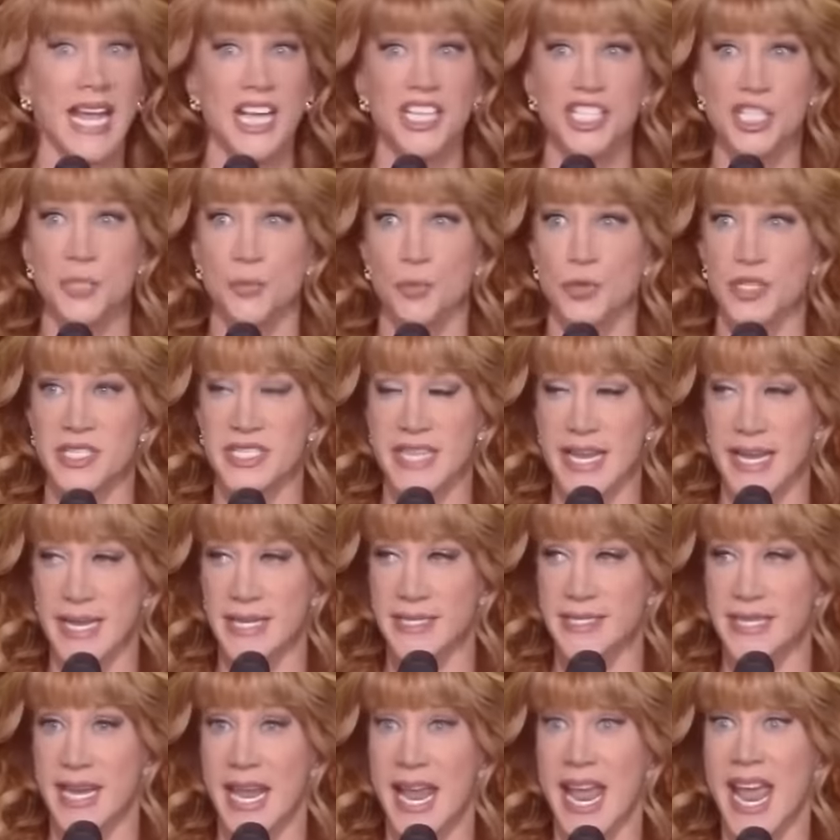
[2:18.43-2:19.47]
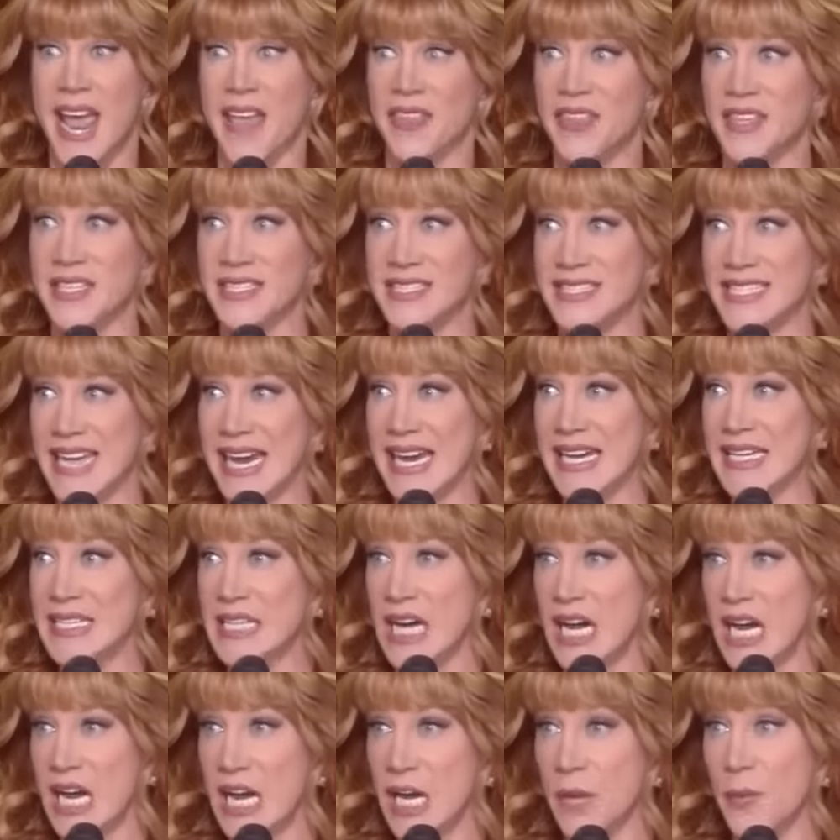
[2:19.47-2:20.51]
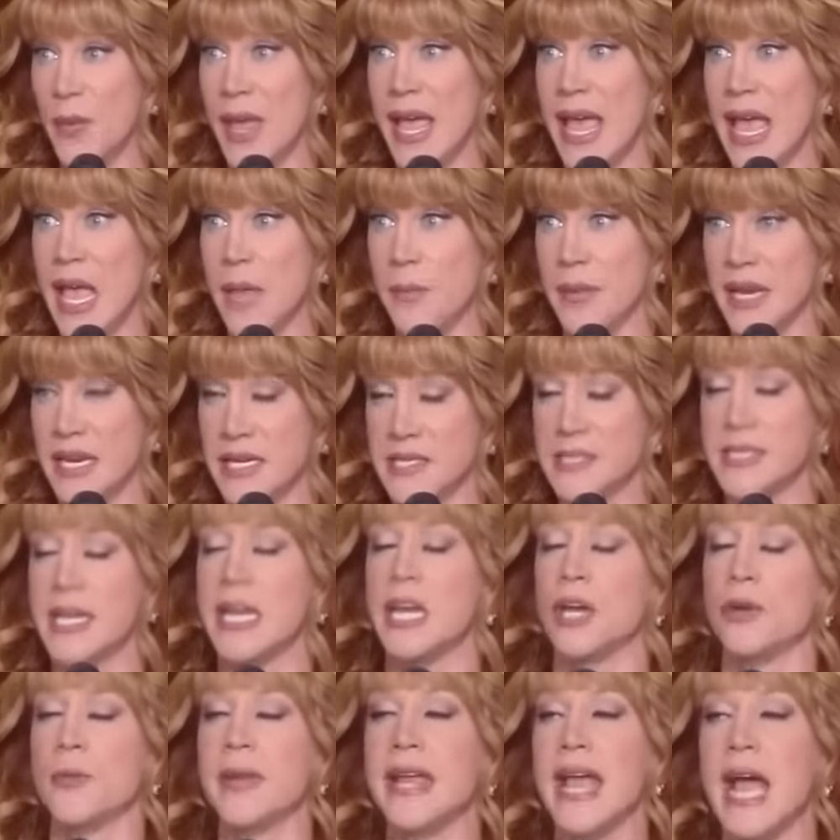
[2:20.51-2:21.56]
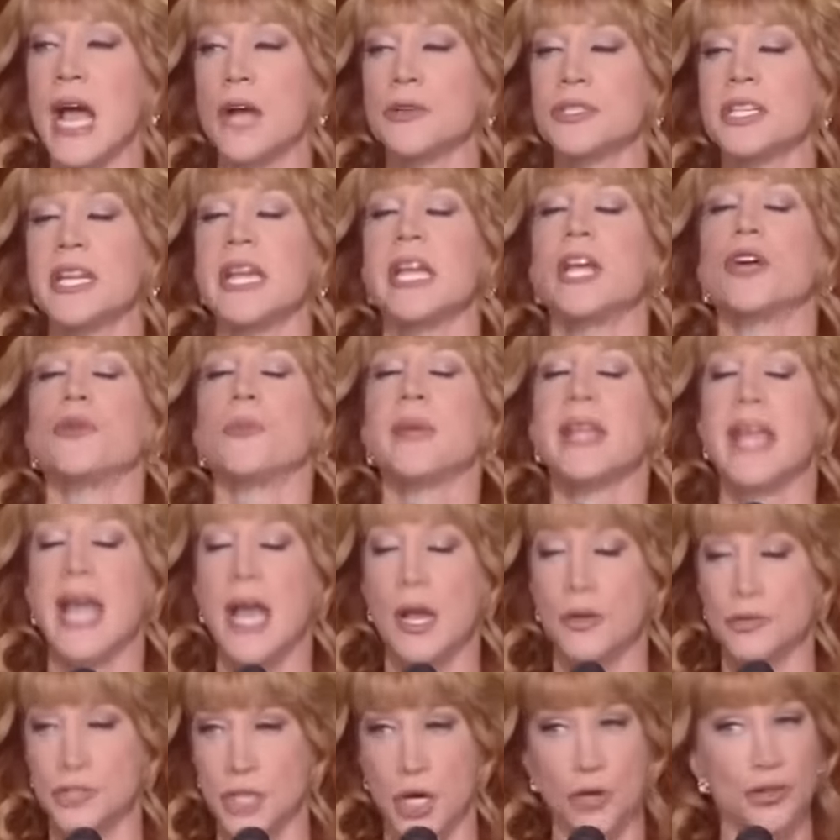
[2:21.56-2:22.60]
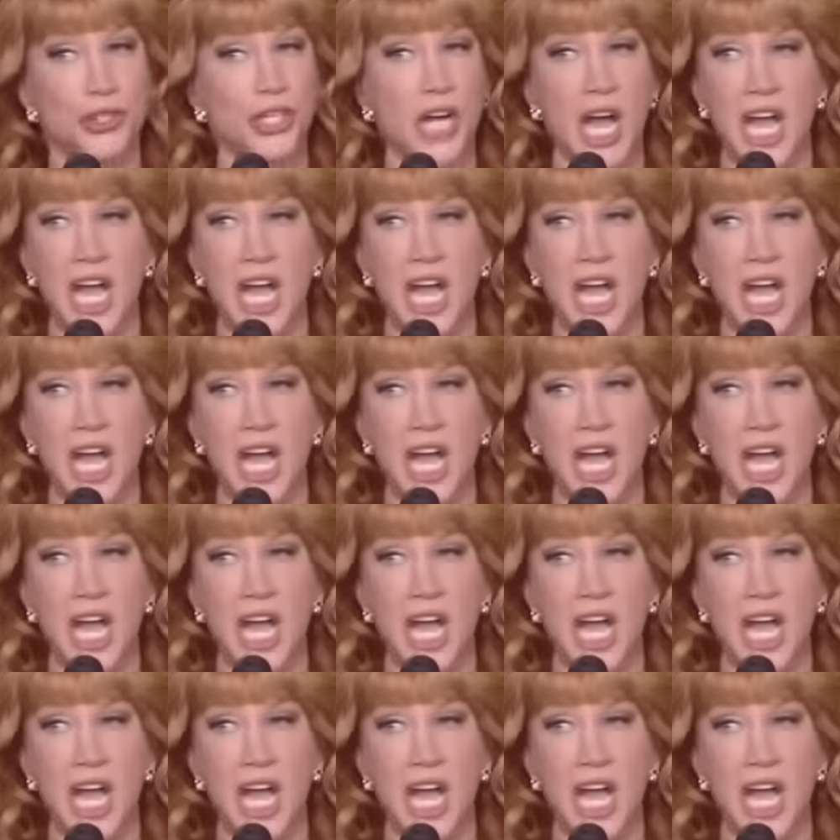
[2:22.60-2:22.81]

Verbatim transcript: asked to present at the daytime Emmys. Hear me out, hear me out. Don't